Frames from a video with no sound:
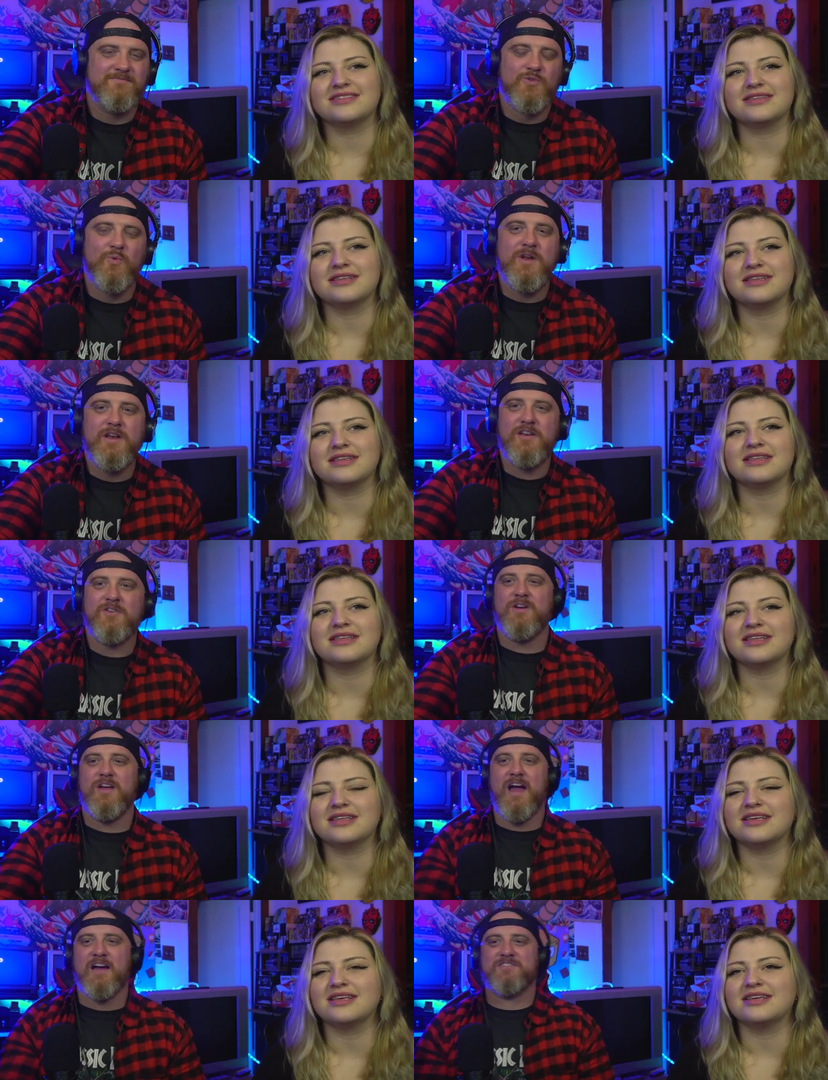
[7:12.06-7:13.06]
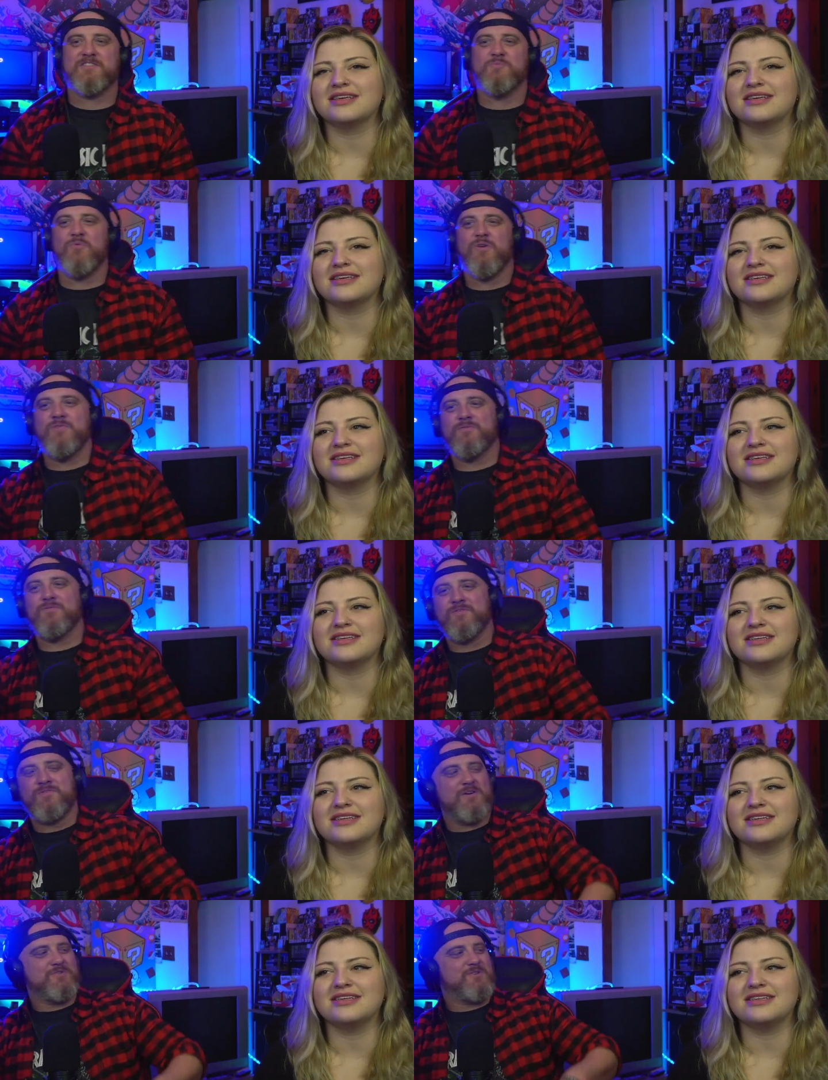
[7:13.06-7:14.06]
Speaker 1: We need to react some more
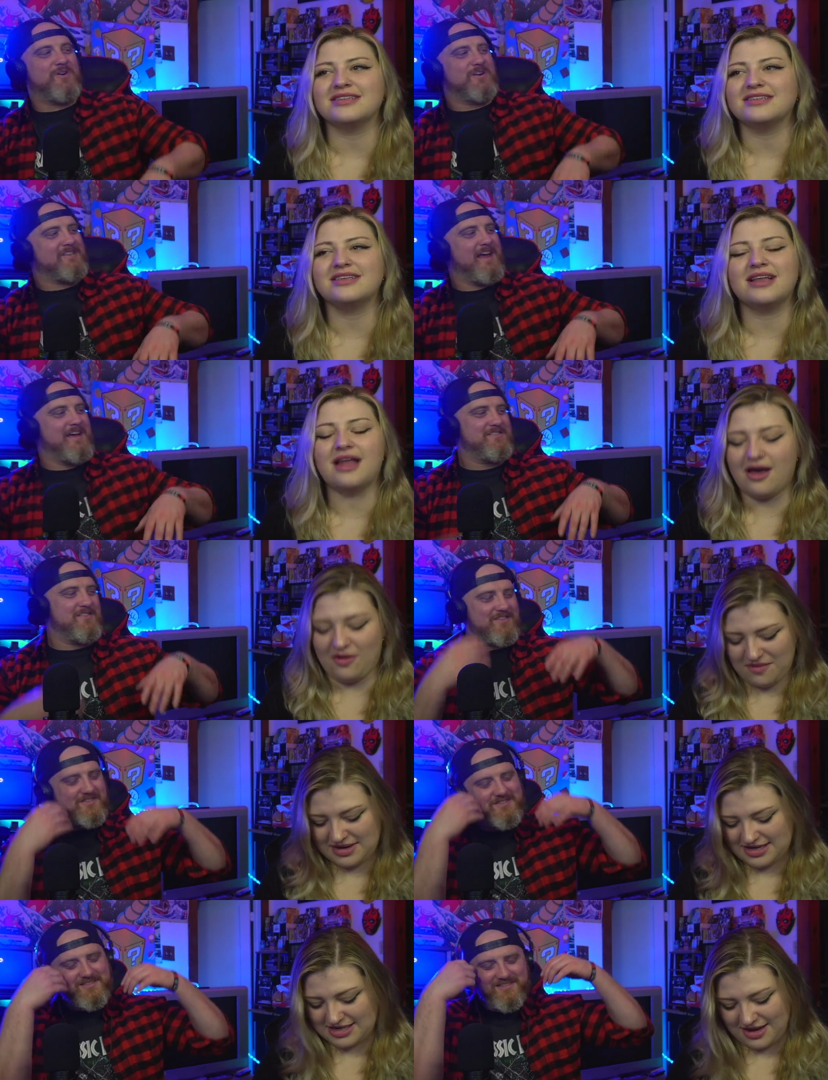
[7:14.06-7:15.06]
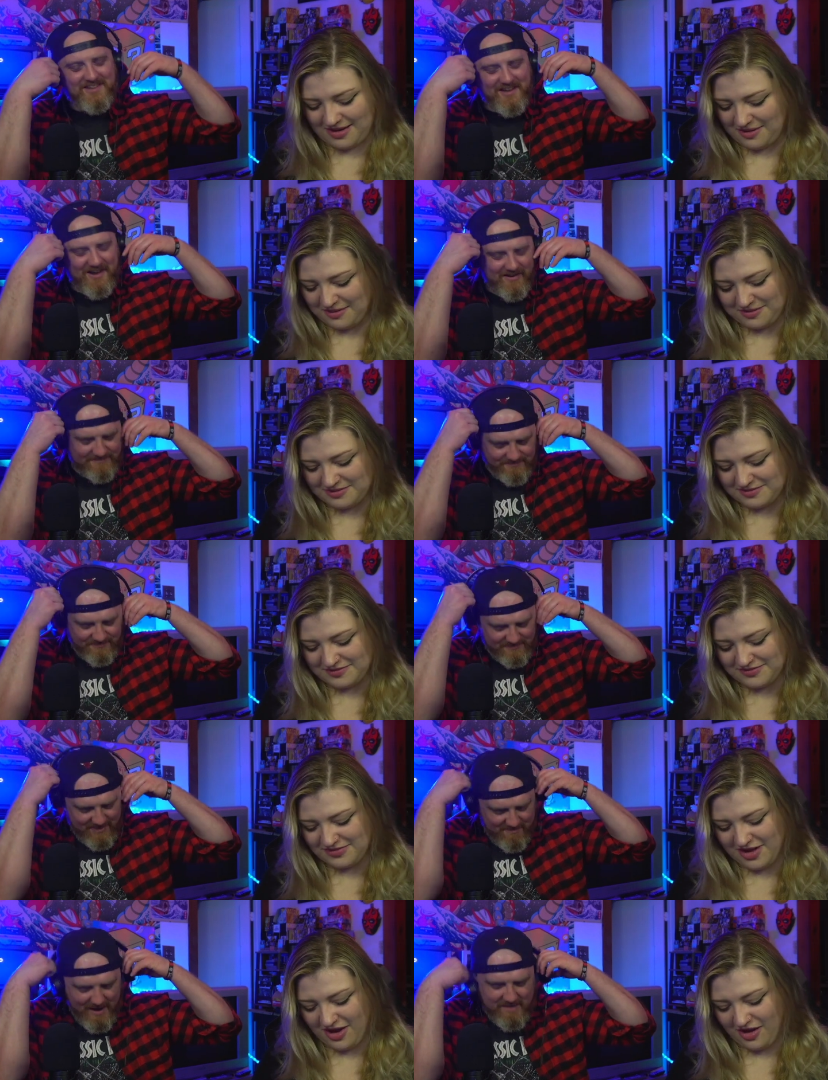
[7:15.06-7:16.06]
those Chris No, we don't. Yeah. No.
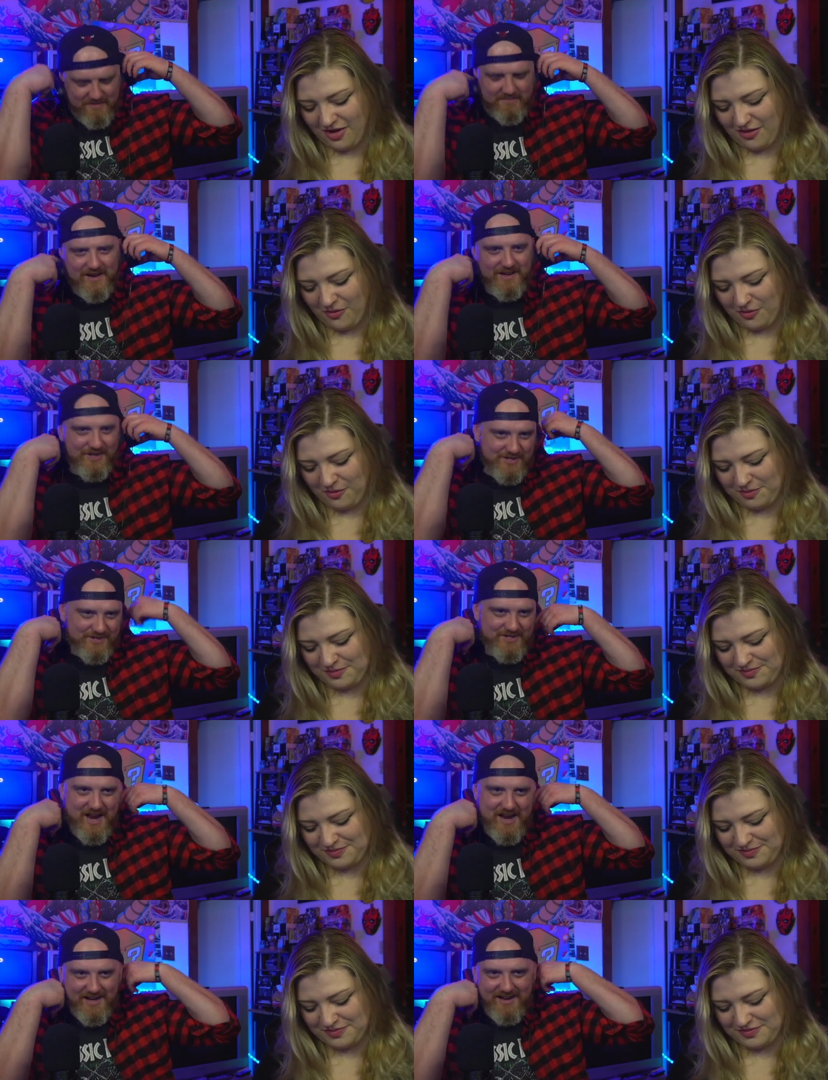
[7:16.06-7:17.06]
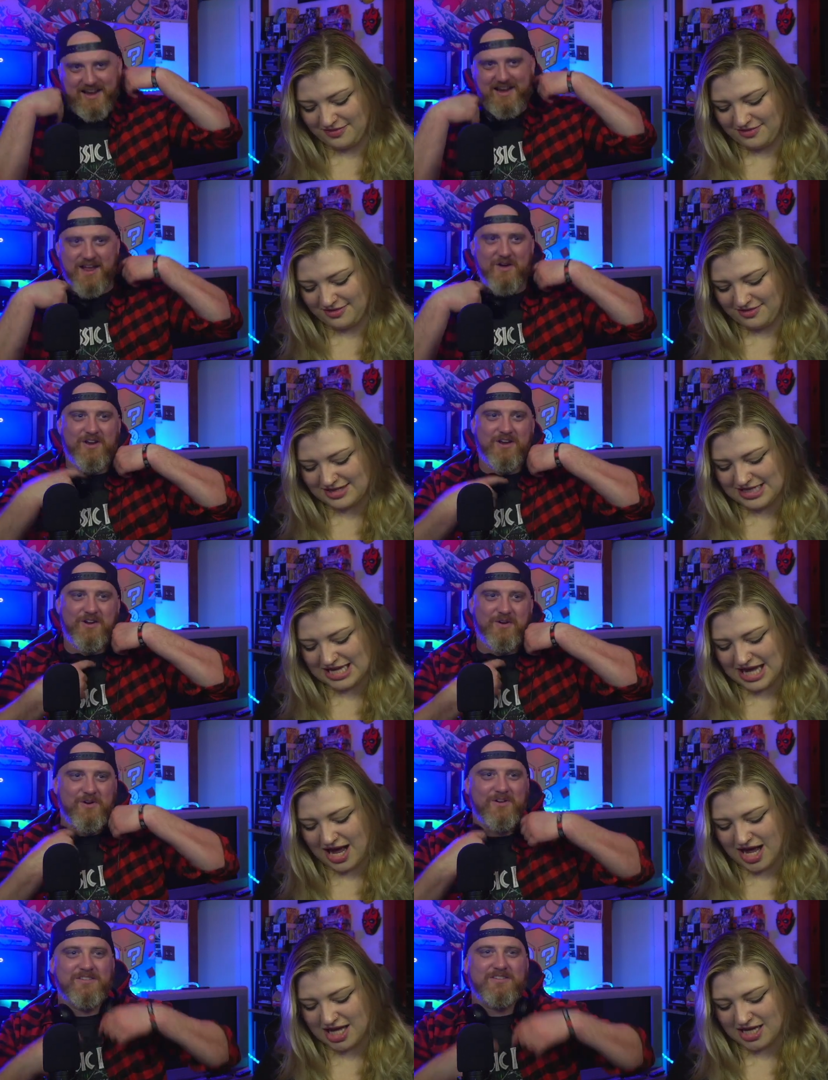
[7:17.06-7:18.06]
Maybe me and Jake and Nino can do
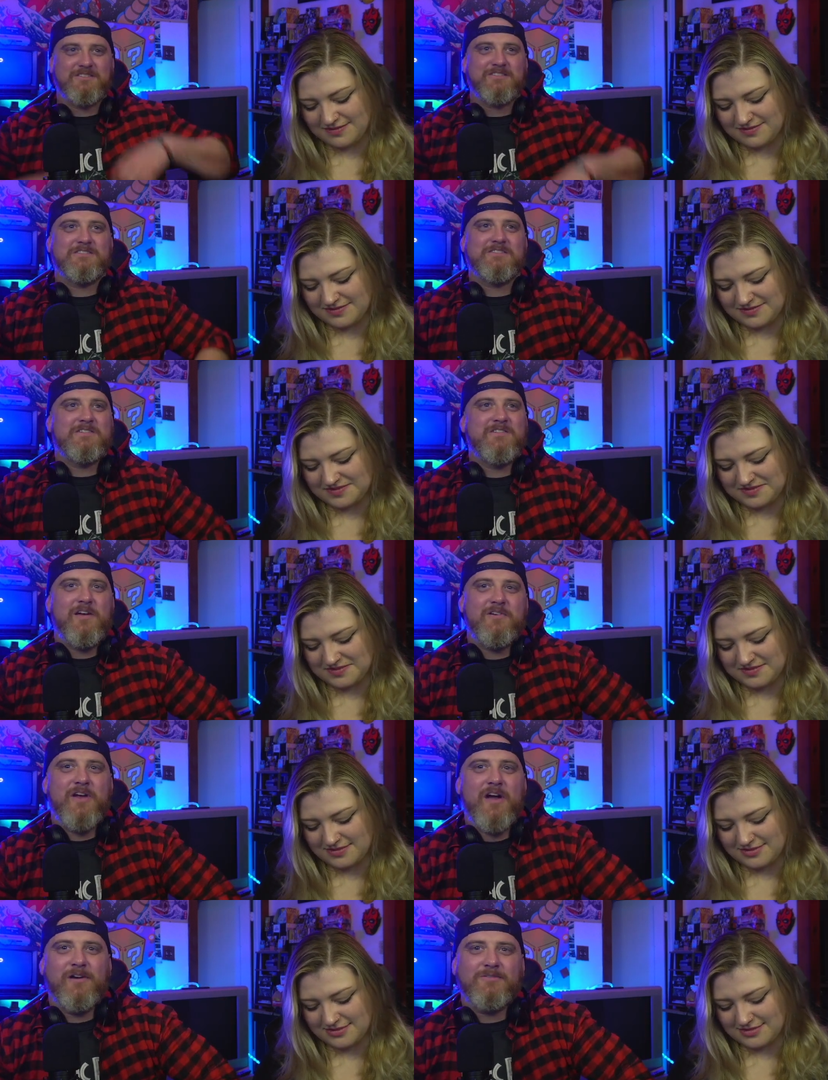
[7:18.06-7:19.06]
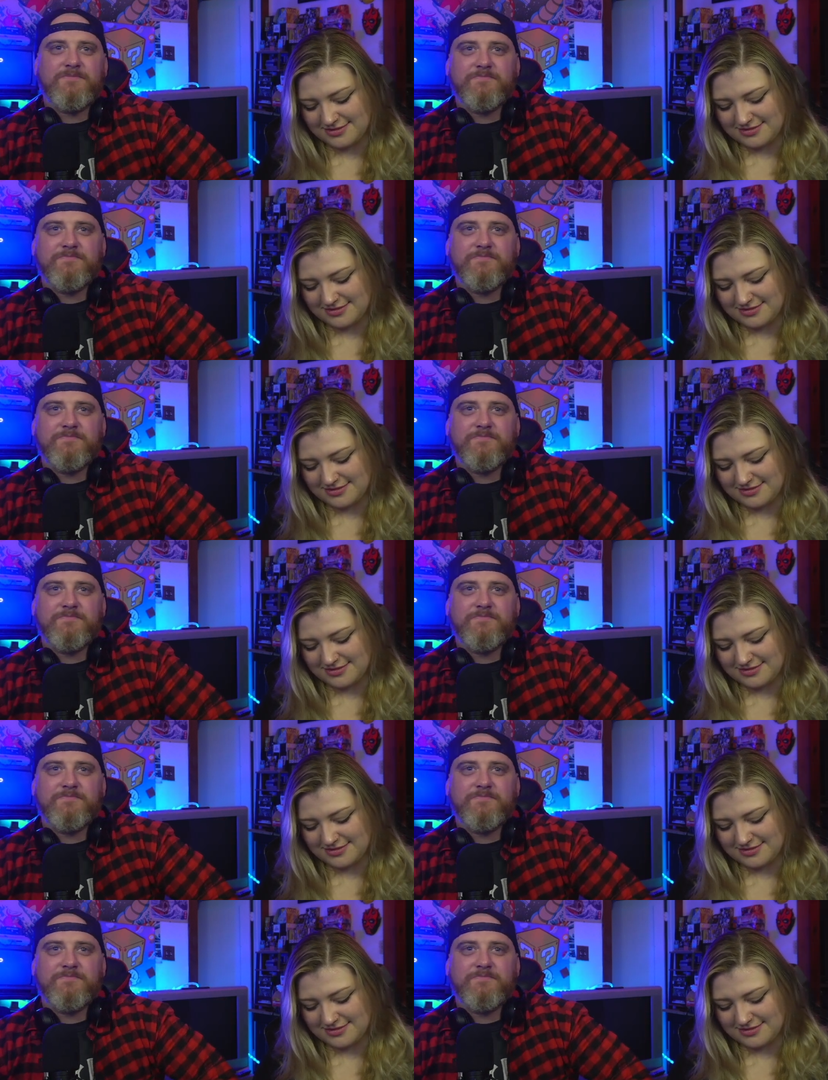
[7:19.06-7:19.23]
Yeah. Who knows?